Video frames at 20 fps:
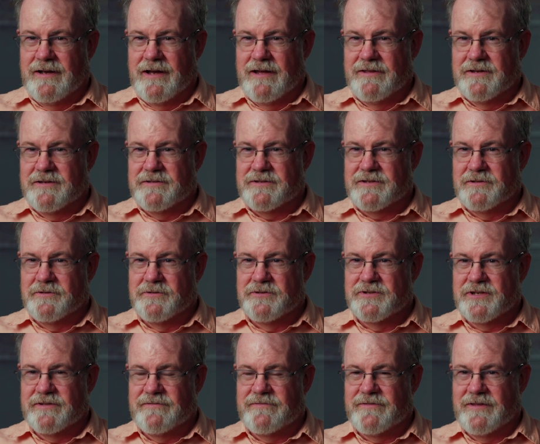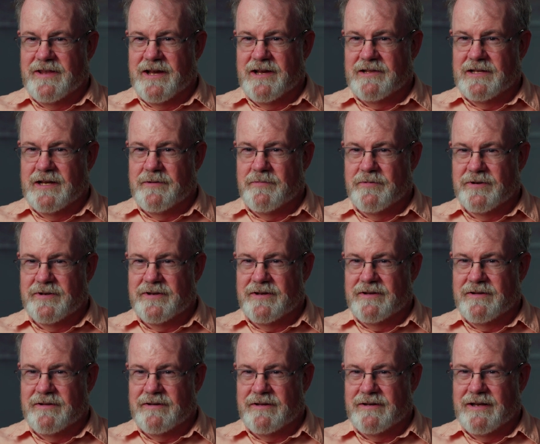And the solution for that labor
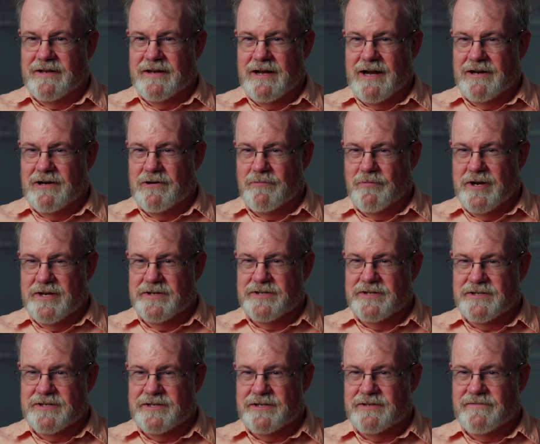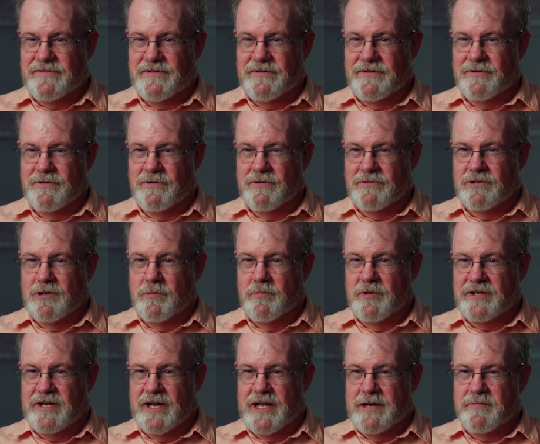to get higher wages is for the whole
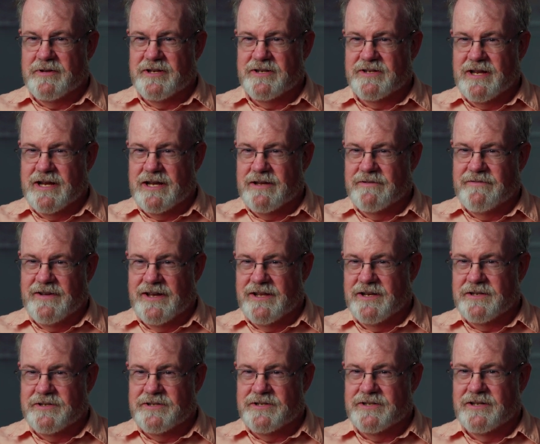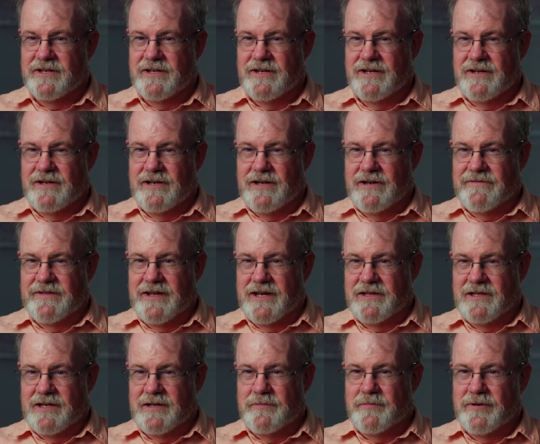global economy to take advantage of
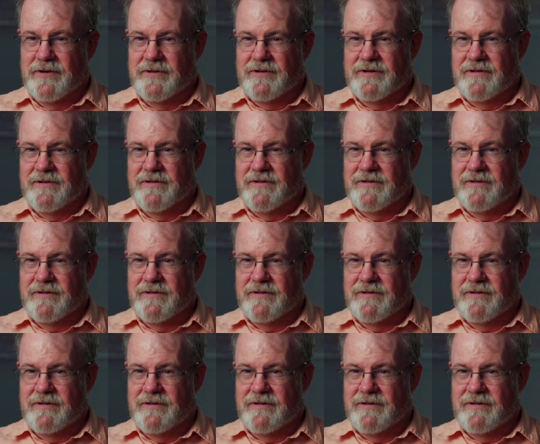that labor and to